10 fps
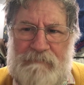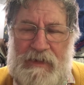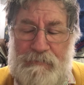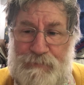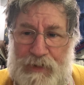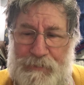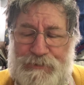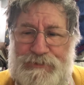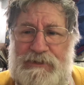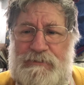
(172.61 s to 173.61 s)
improper
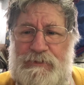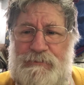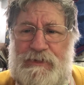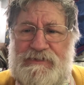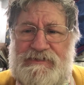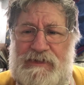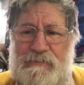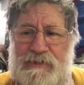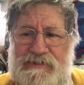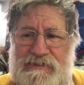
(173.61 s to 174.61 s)
treatment because they're
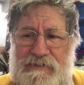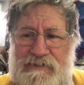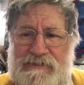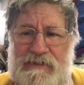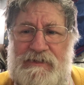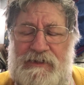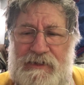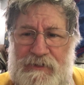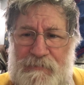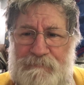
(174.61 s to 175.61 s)
mercenaries.
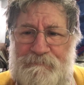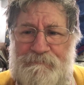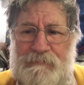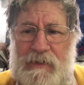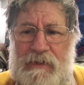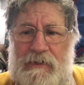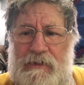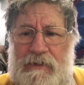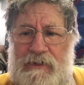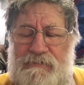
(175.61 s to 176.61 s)
No.
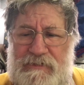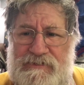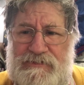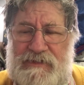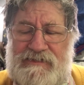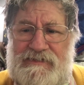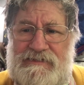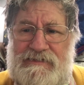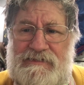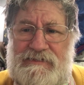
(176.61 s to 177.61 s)
If Liz Truss
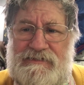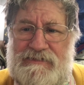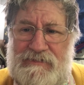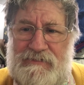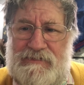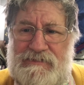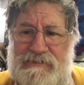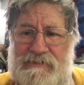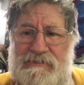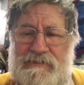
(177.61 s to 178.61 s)
is
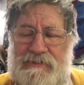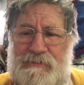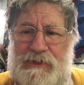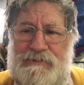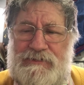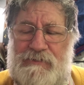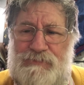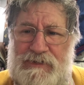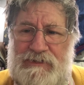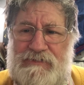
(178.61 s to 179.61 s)
serious about her
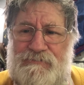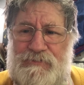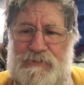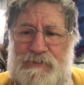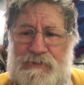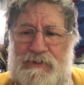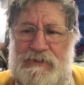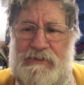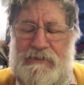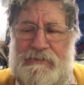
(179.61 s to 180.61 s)
bid for
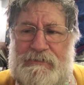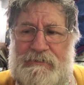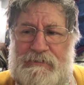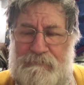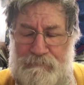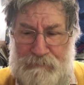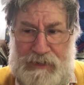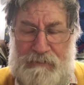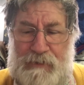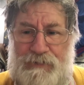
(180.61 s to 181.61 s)

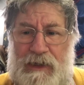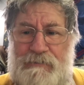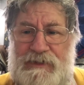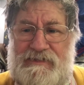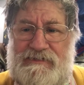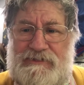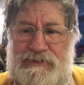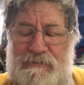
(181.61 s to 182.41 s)
becoming Prime Minister, she